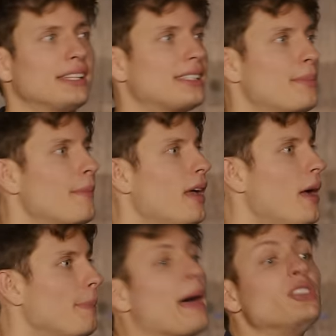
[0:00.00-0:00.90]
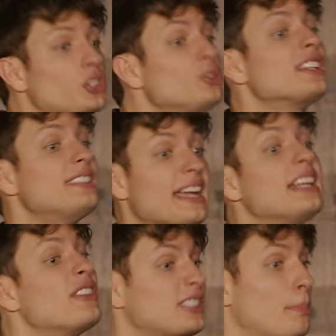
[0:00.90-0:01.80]
this. I'm gonna use this
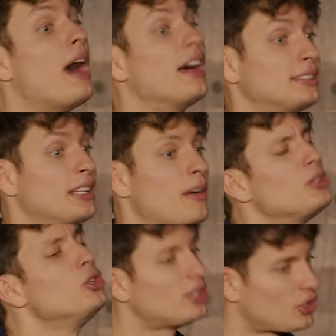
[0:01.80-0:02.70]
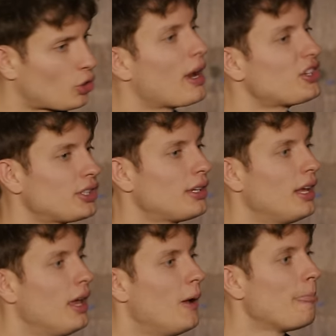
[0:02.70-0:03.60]
negative as a positive. I'm gonna use this aggression.
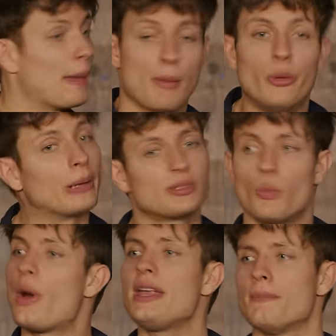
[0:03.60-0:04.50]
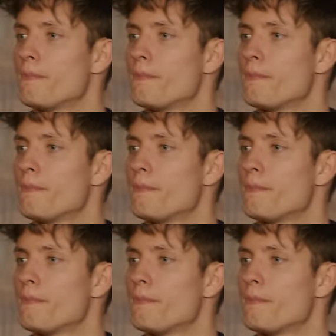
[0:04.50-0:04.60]
I'm gonna put up some weight.